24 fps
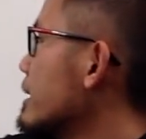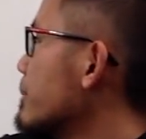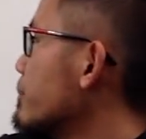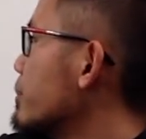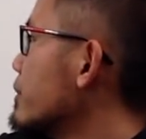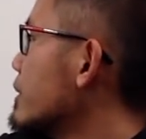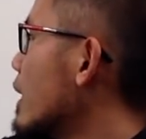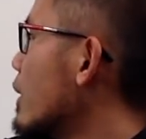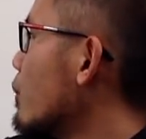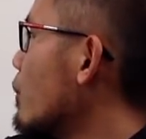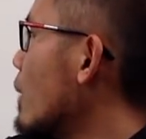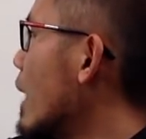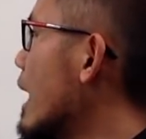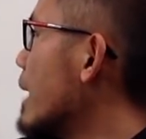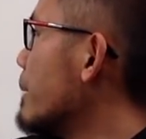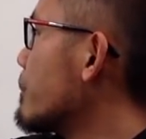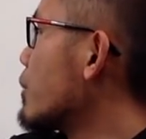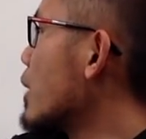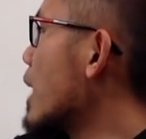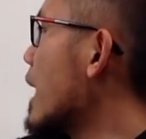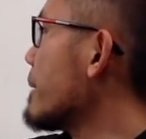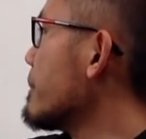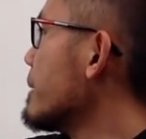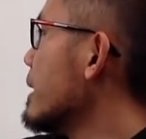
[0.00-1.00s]
and put down y
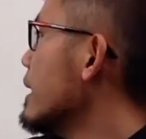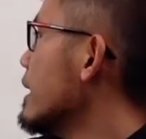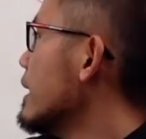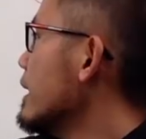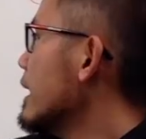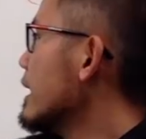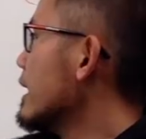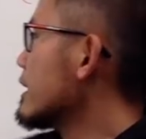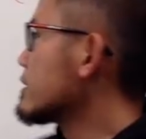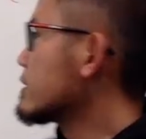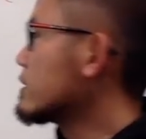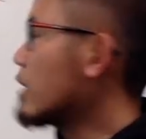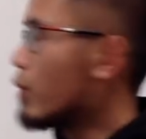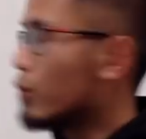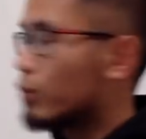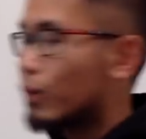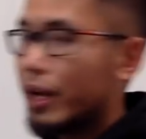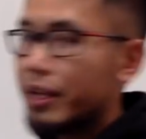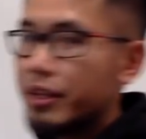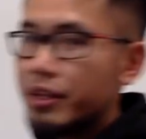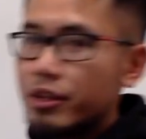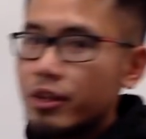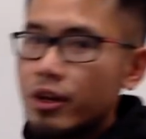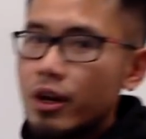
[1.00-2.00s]
prime. So
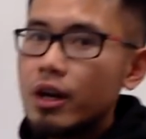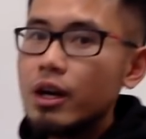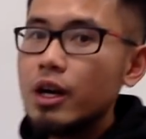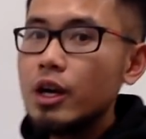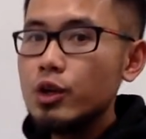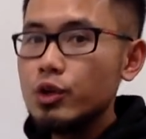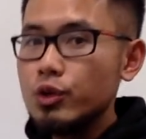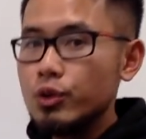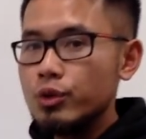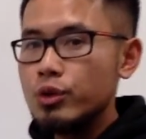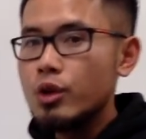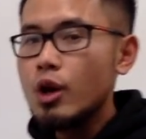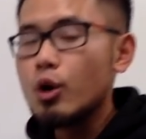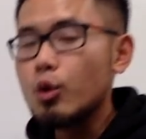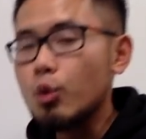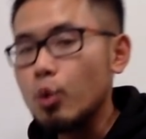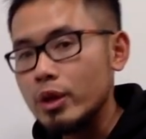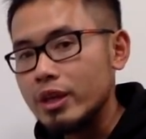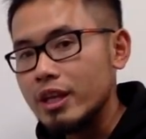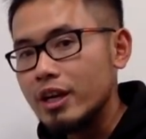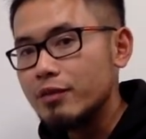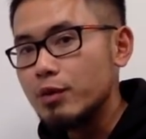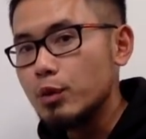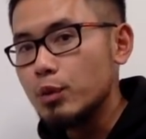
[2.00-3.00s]
right here, you know
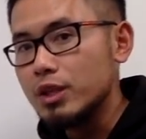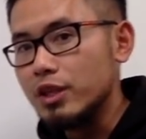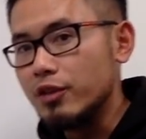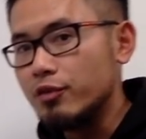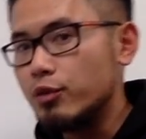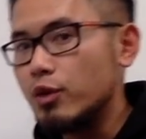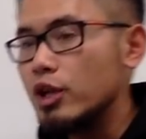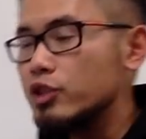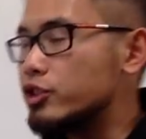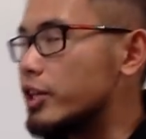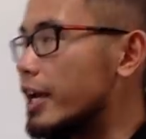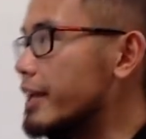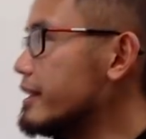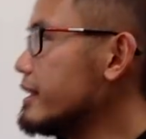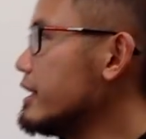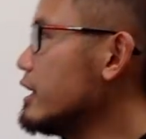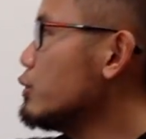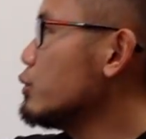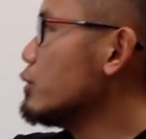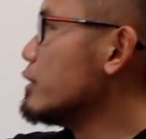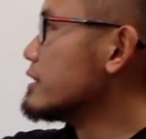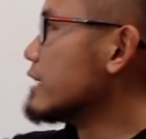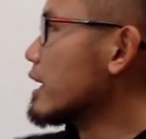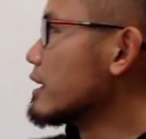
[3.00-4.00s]
whenever we differentiate e
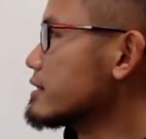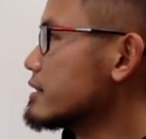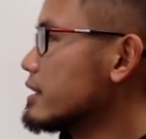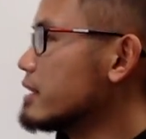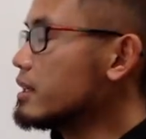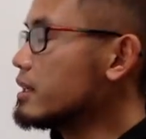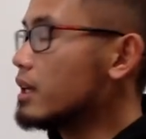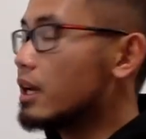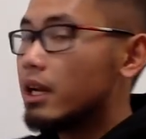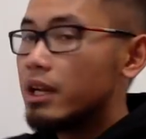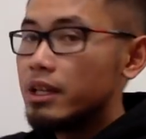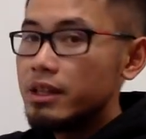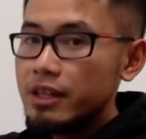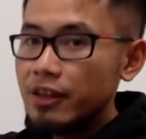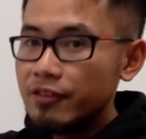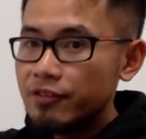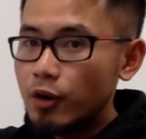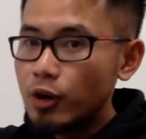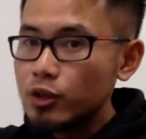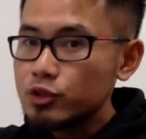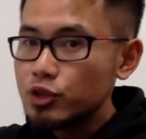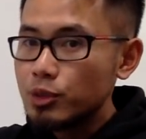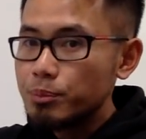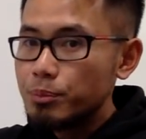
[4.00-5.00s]
to the something, the
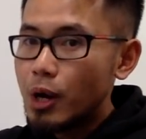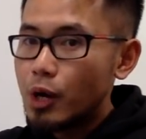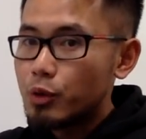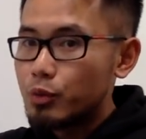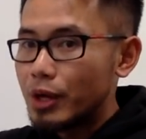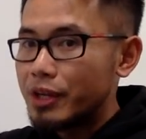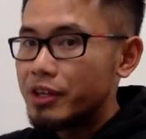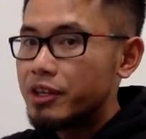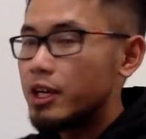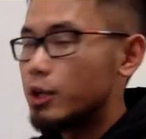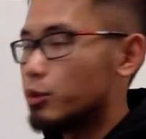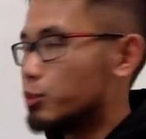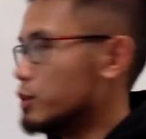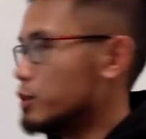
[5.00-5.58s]
function part right here